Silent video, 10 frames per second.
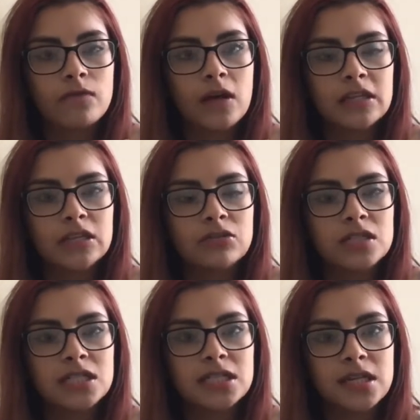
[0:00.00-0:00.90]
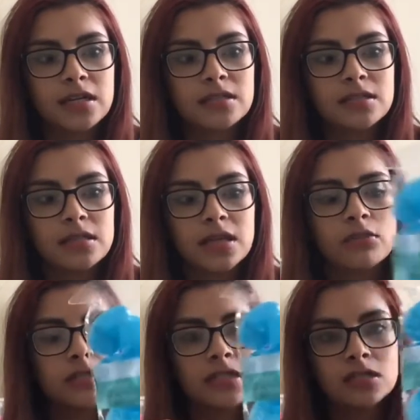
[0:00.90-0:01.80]
I think there's 6. And
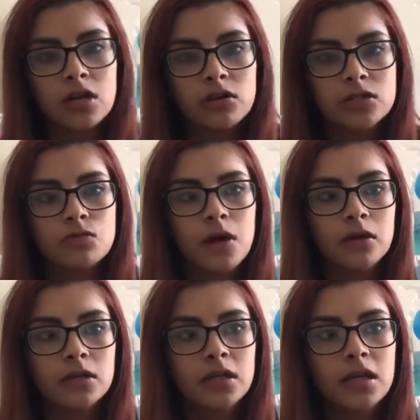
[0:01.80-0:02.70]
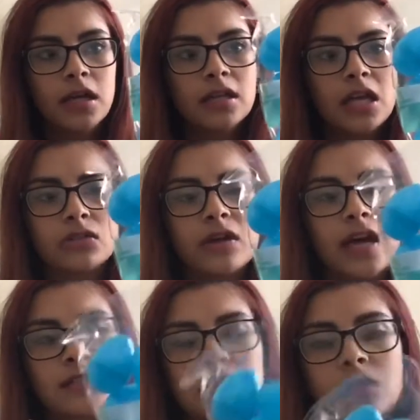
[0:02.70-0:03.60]
there's this color as well. They also
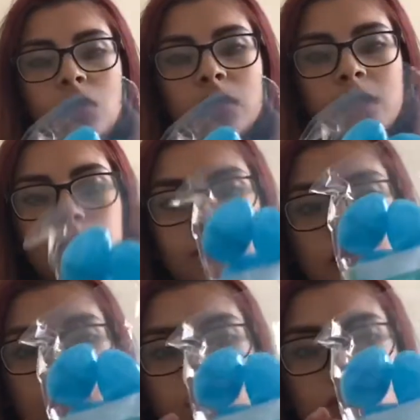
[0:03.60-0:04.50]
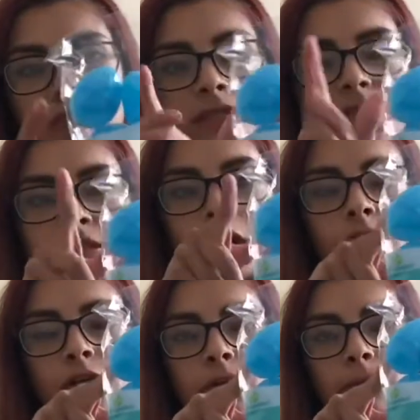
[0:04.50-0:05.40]
had solid blue, which was this
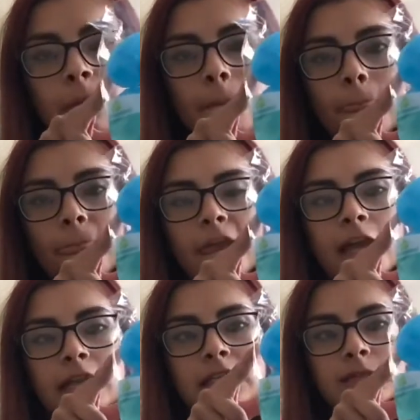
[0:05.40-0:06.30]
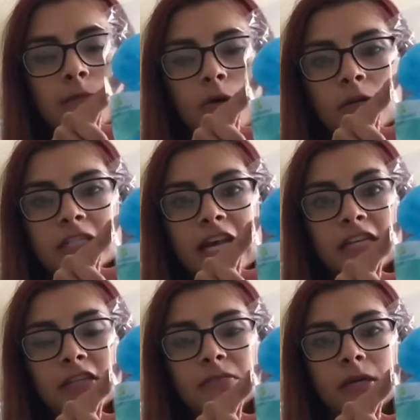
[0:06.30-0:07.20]
color, in the small ones and
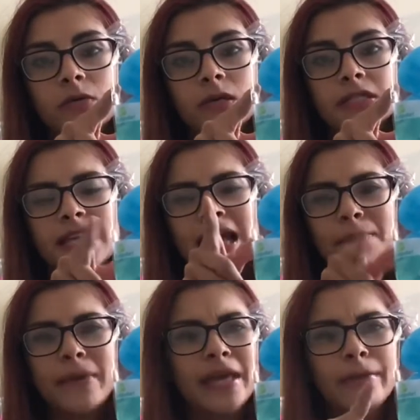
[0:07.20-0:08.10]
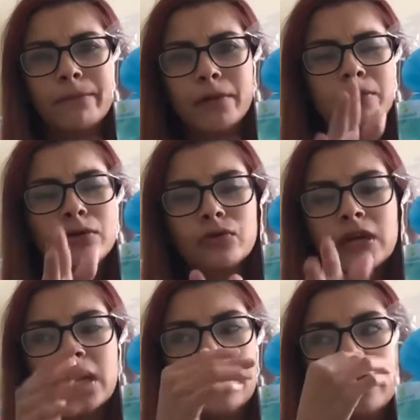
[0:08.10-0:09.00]
in the big ones. They had pink, purple,
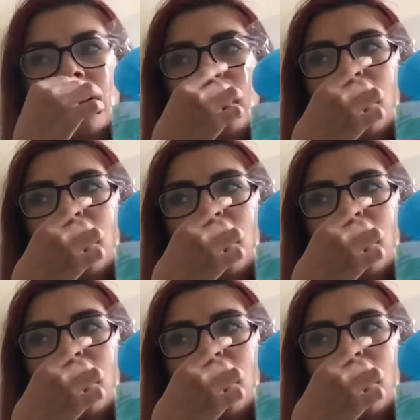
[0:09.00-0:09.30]
green.